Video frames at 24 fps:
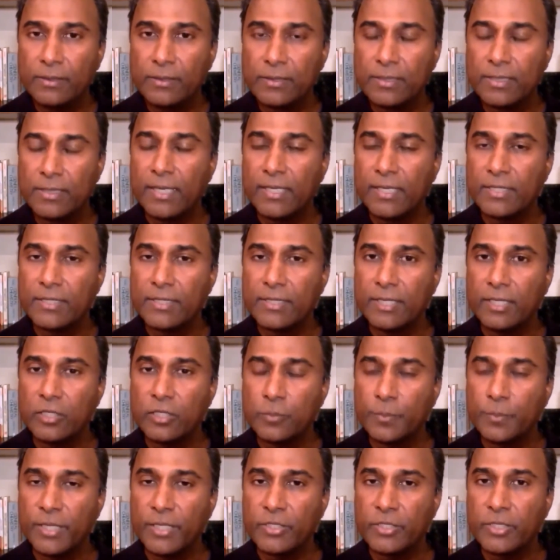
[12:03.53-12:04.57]
This is not a
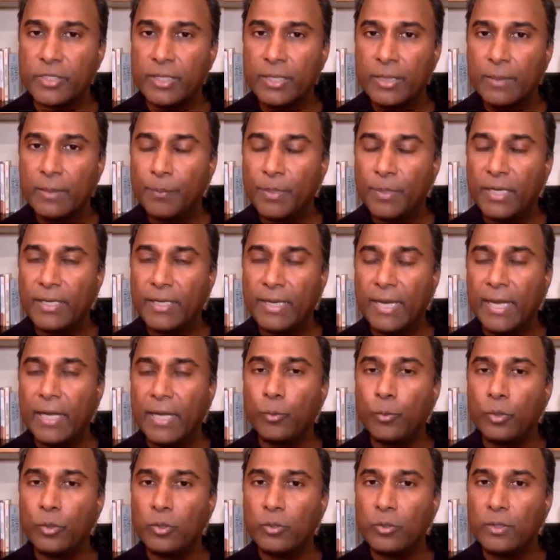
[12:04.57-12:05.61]
sales pitch, but
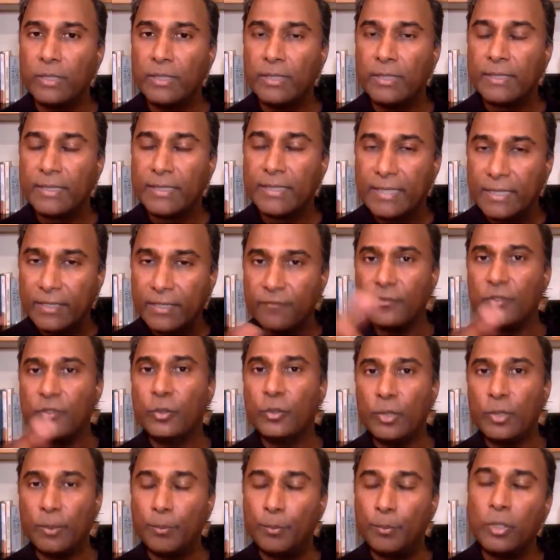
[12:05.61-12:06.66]
I will
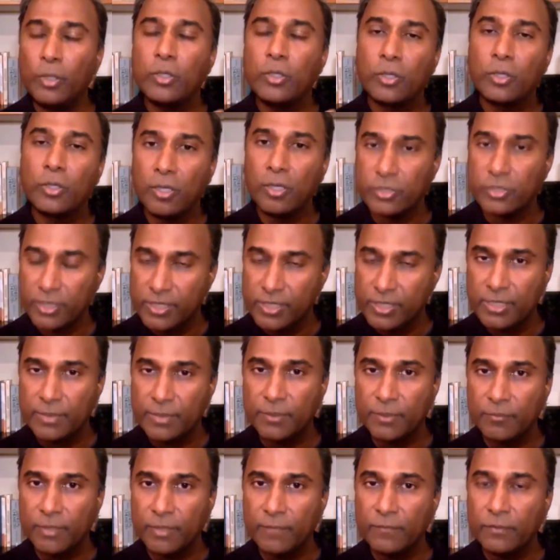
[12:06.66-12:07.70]
give you a book called
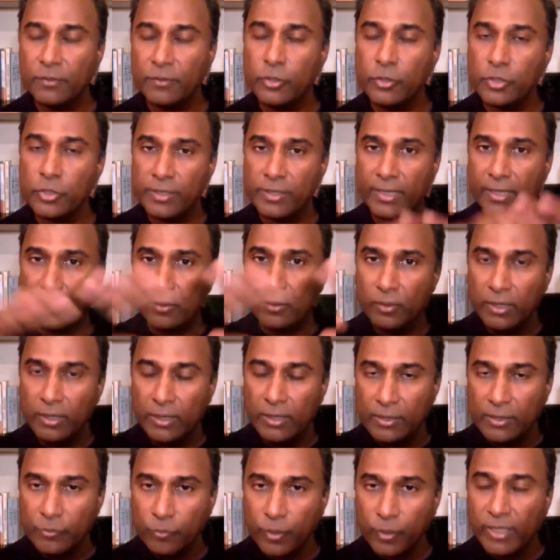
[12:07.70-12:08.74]
System and Revolution
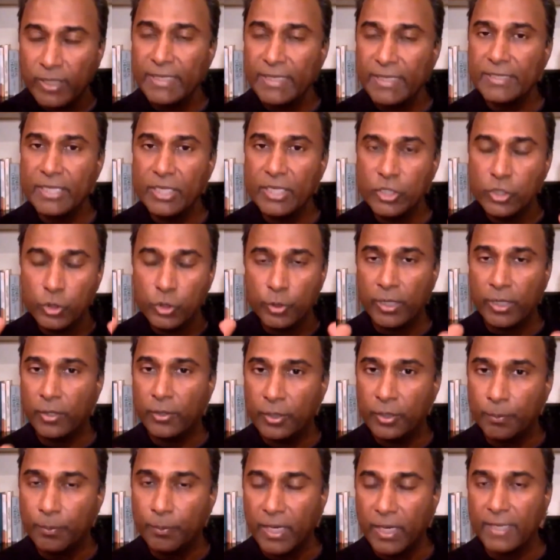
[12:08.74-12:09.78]
that'll really teach you
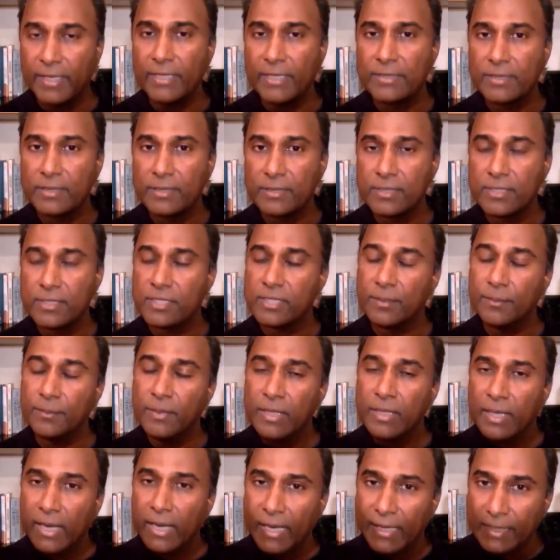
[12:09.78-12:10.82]
how your body is a
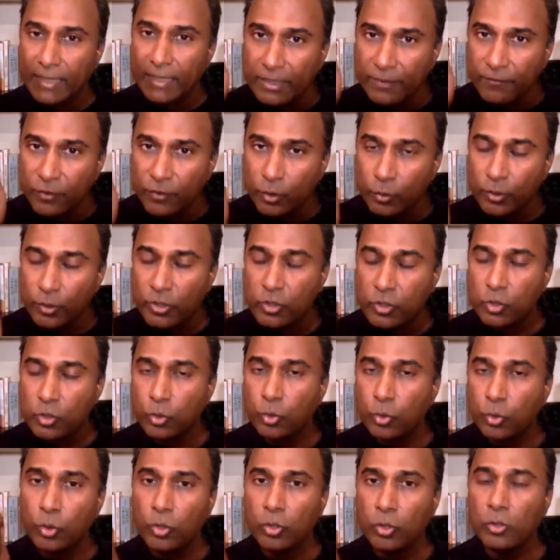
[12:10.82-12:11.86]
system. I give you a
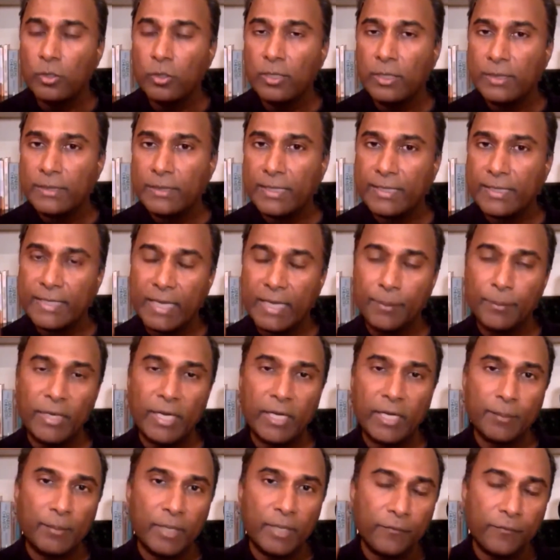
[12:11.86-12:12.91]
tool that
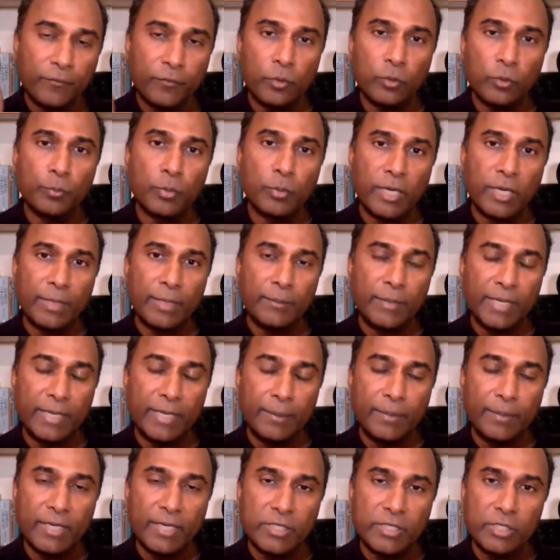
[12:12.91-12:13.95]
came out of my Fulbright and
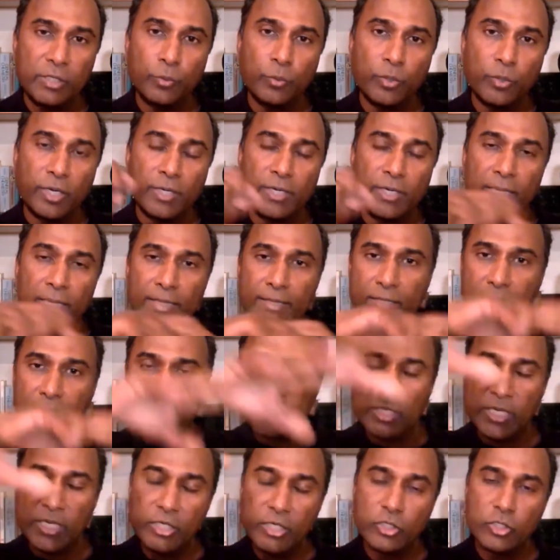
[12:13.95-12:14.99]
my MIT work
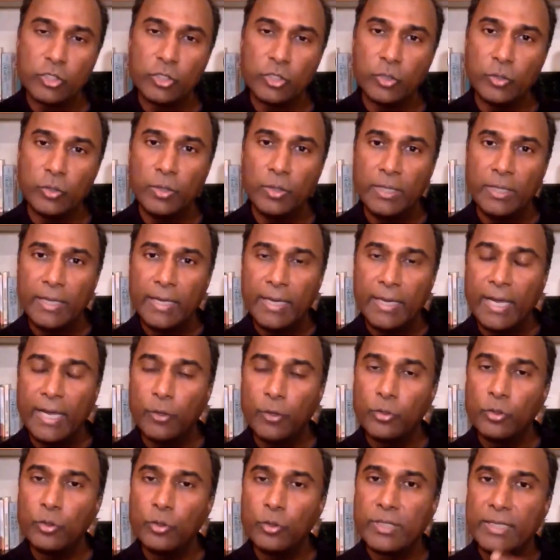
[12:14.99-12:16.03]
to teach you
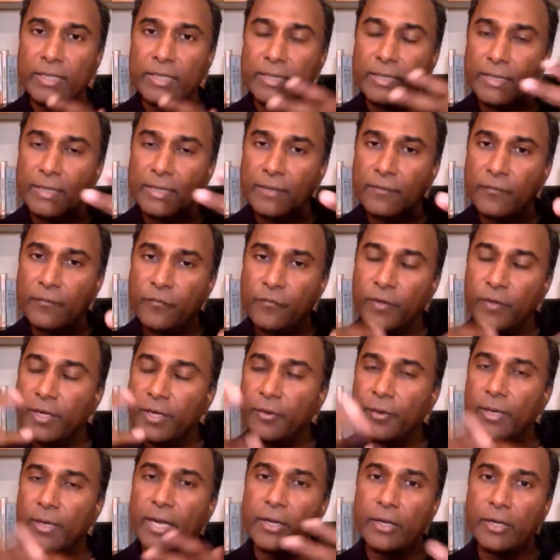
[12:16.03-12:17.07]
how you can
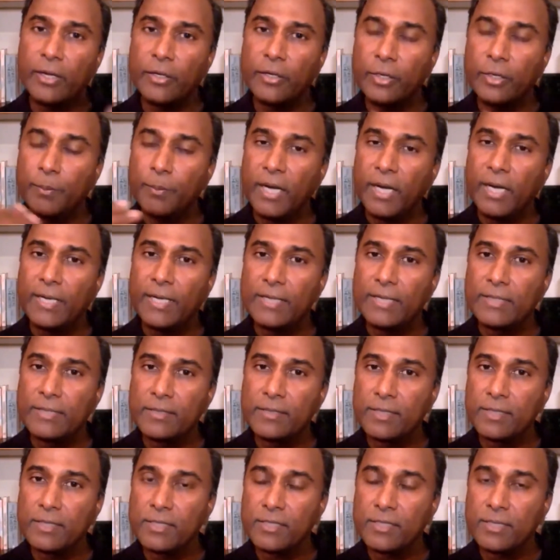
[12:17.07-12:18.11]
figure out how your body
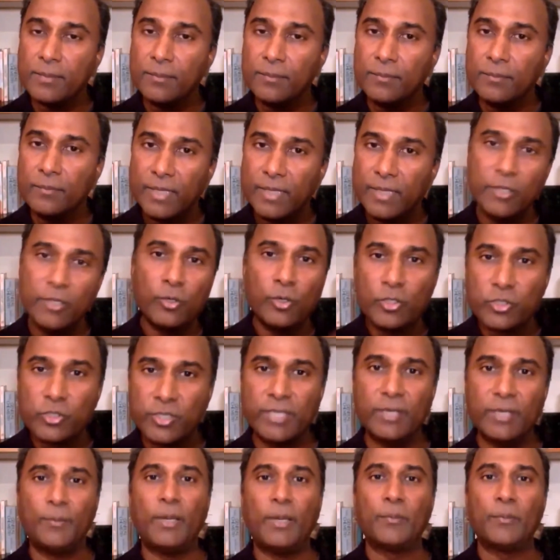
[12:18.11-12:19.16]
is a system, and you
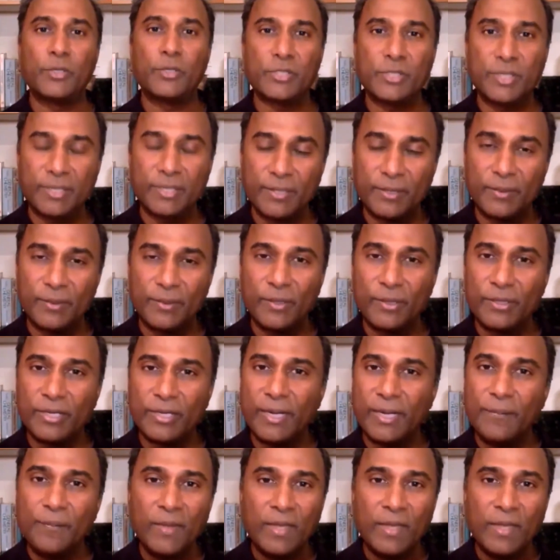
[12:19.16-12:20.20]
also get a bumper sticker,
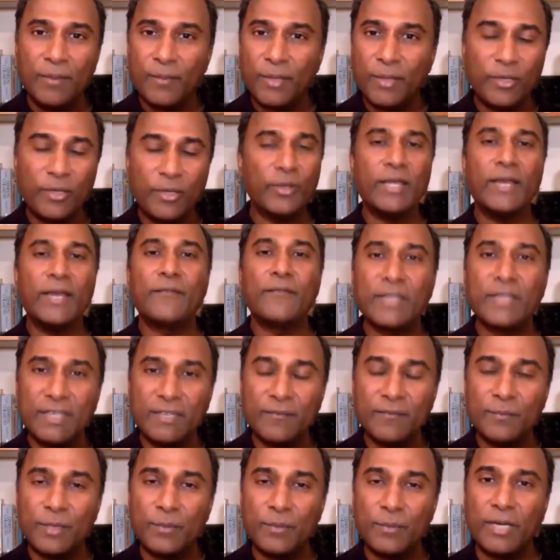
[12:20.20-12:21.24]
okay? But you don't have to
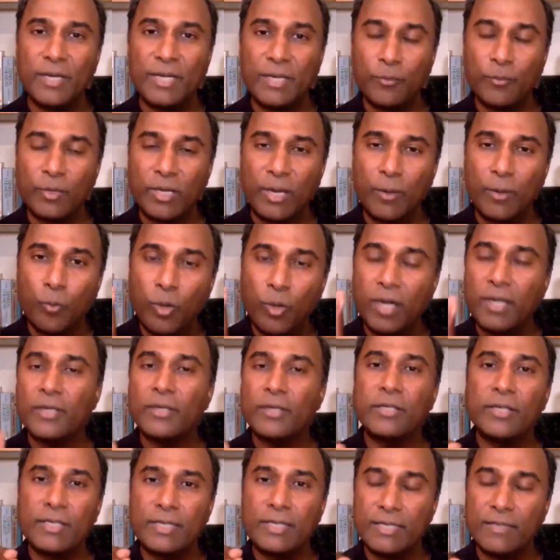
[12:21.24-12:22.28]
give me money. What I
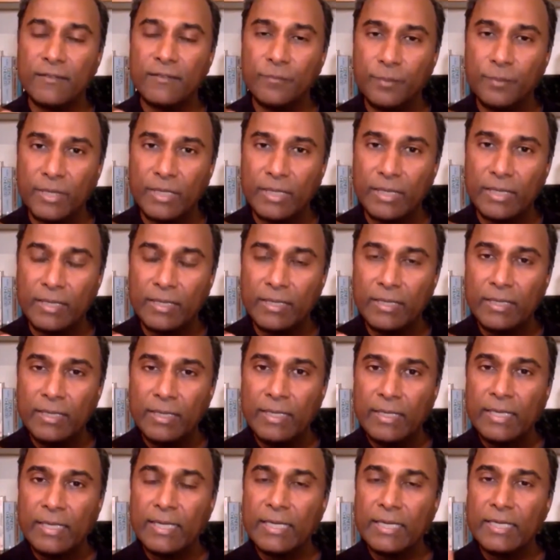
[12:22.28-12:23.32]
want you to give me
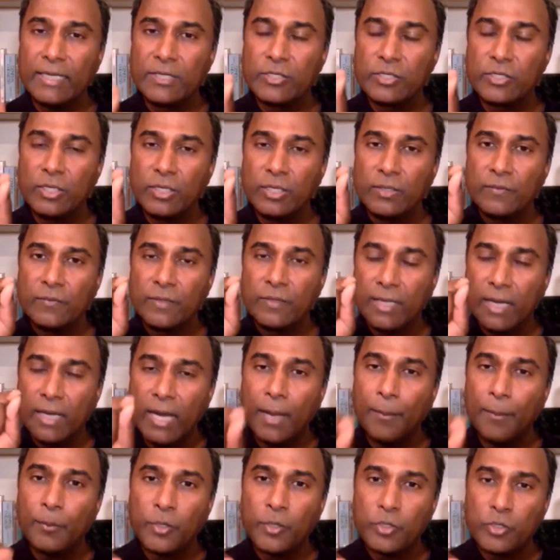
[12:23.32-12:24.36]
is the
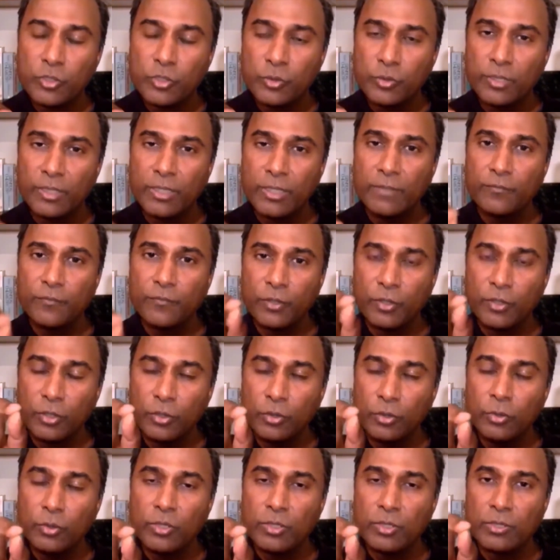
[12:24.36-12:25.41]
opportunity for
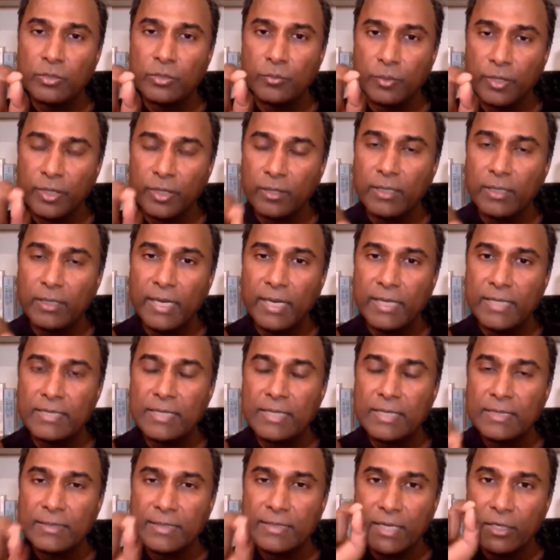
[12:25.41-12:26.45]
you to
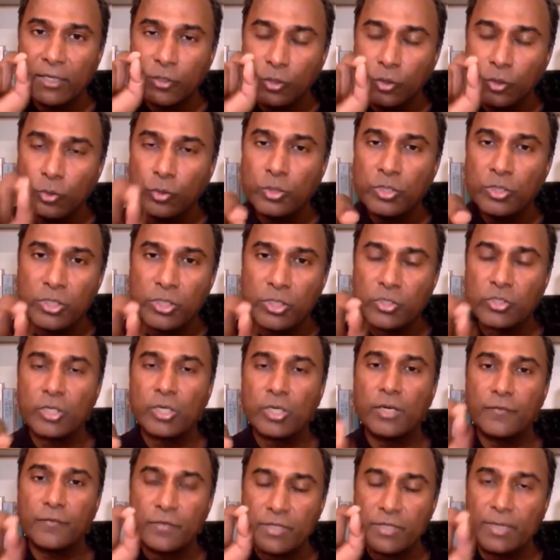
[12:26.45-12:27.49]
realize that you
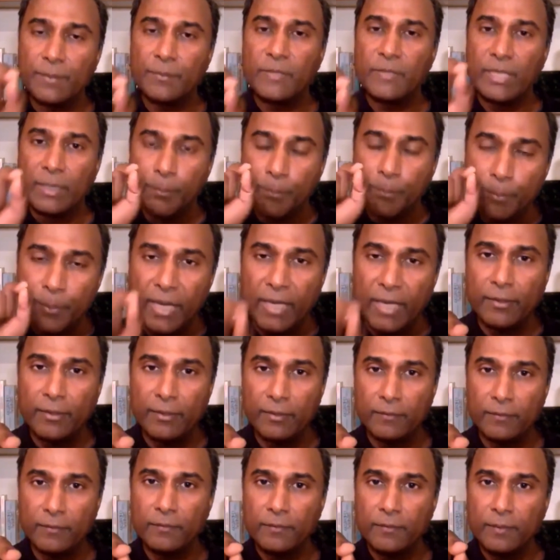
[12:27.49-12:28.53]
deserve something
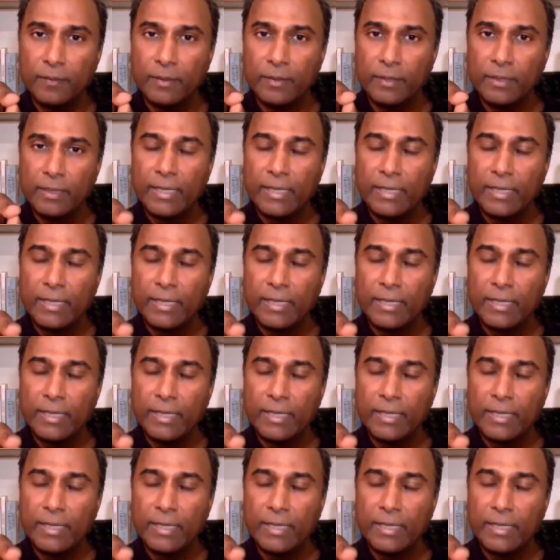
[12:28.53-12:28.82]
better.